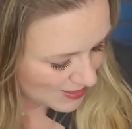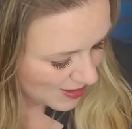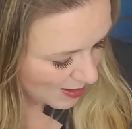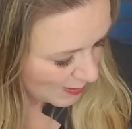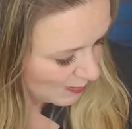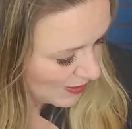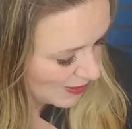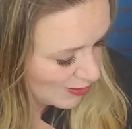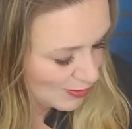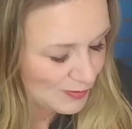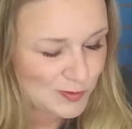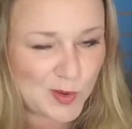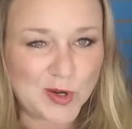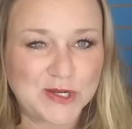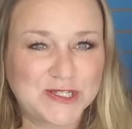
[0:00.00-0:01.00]
we look
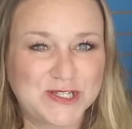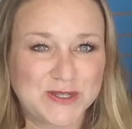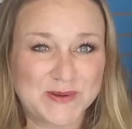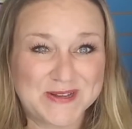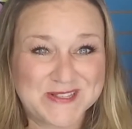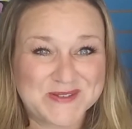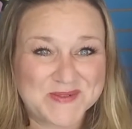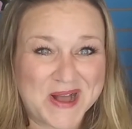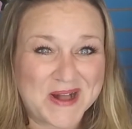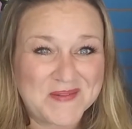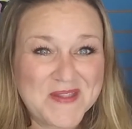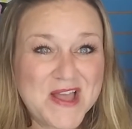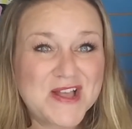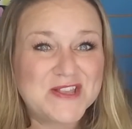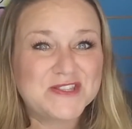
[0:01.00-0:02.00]
forward to as well.
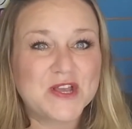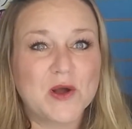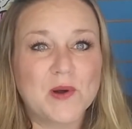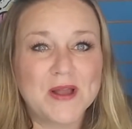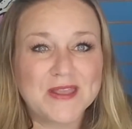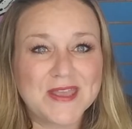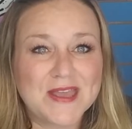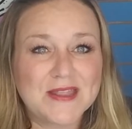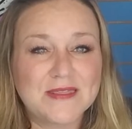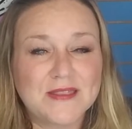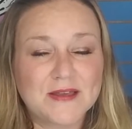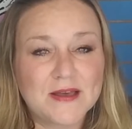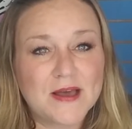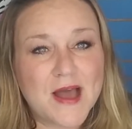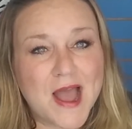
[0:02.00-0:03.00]
So again,
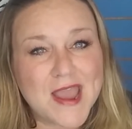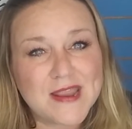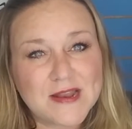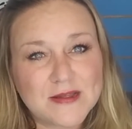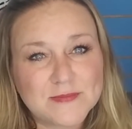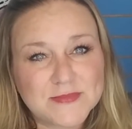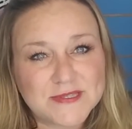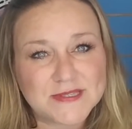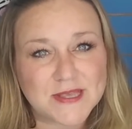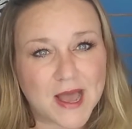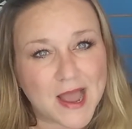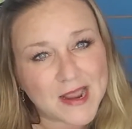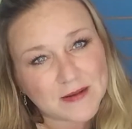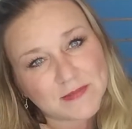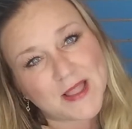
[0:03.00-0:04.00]
the item
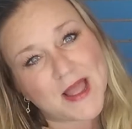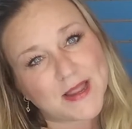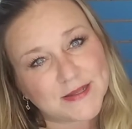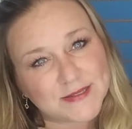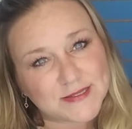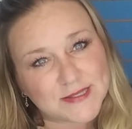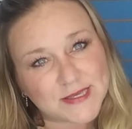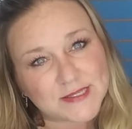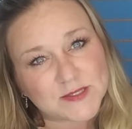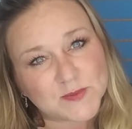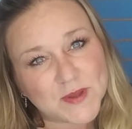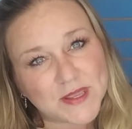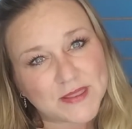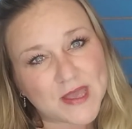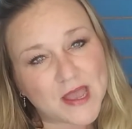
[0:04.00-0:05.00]
lines this
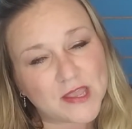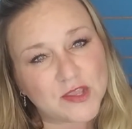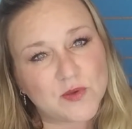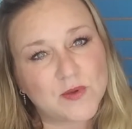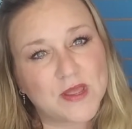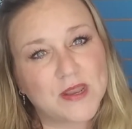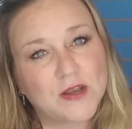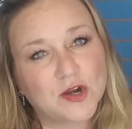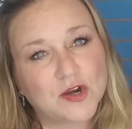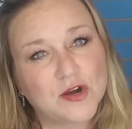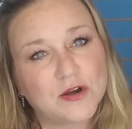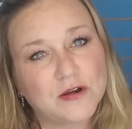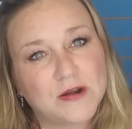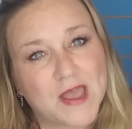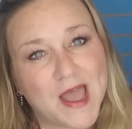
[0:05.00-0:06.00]
week that you can
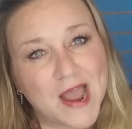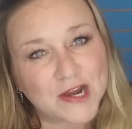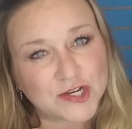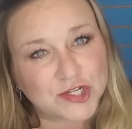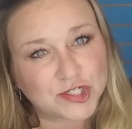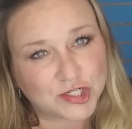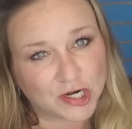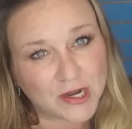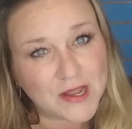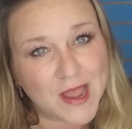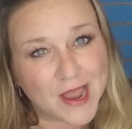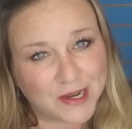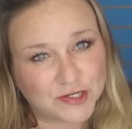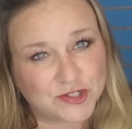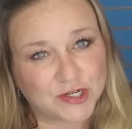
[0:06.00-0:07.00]
earn extra
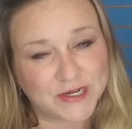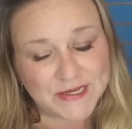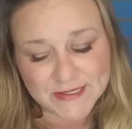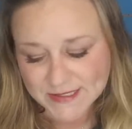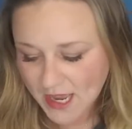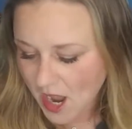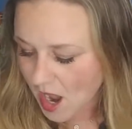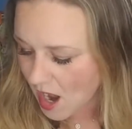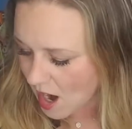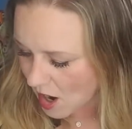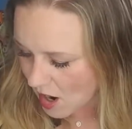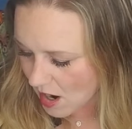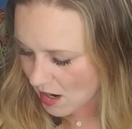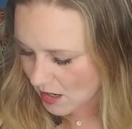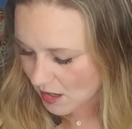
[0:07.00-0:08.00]
entries
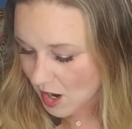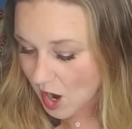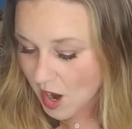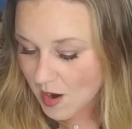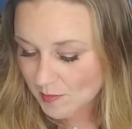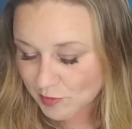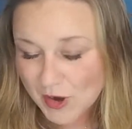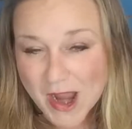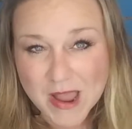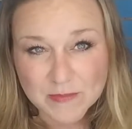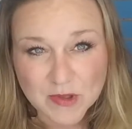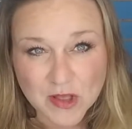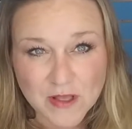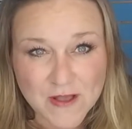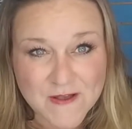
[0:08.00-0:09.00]
are
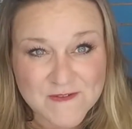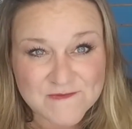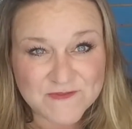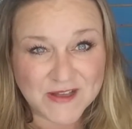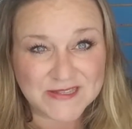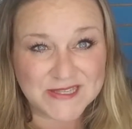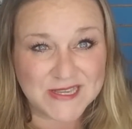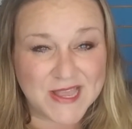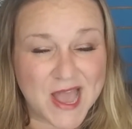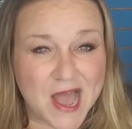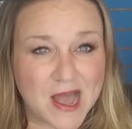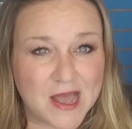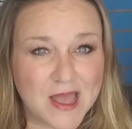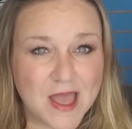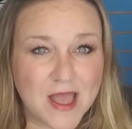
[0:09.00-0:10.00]
Primal, Fussie
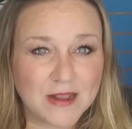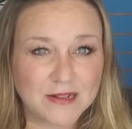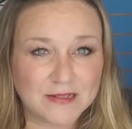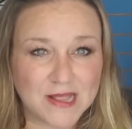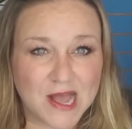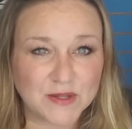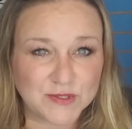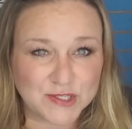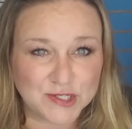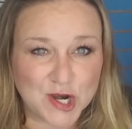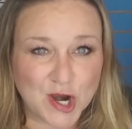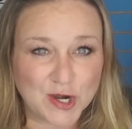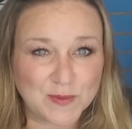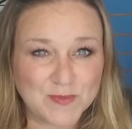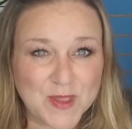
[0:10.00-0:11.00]
Cat, and Cloud
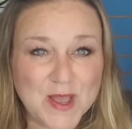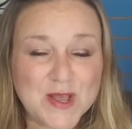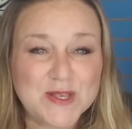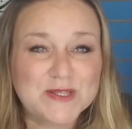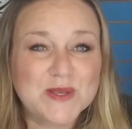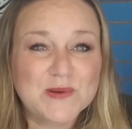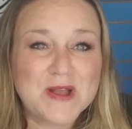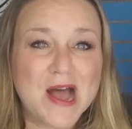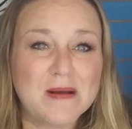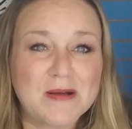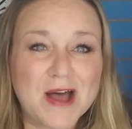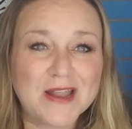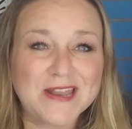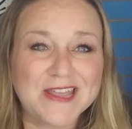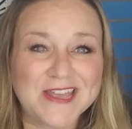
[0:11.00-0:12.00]
Star. So come
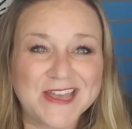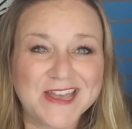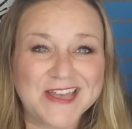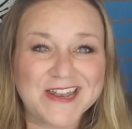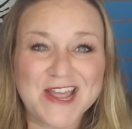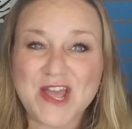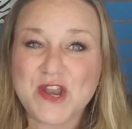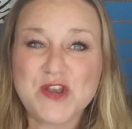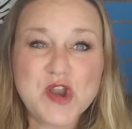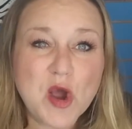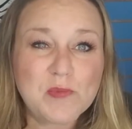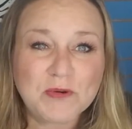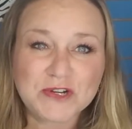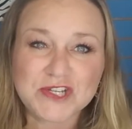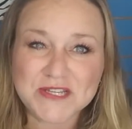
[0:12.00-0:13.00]
on in, no
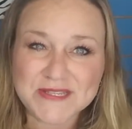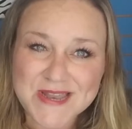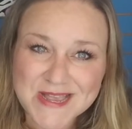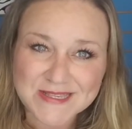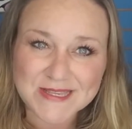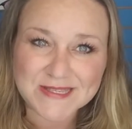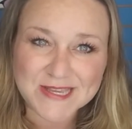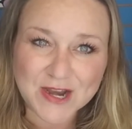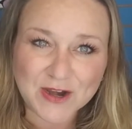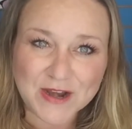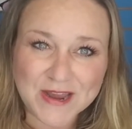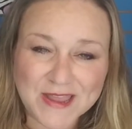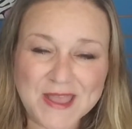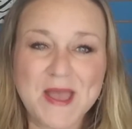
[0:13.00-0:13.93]
purchase necessary,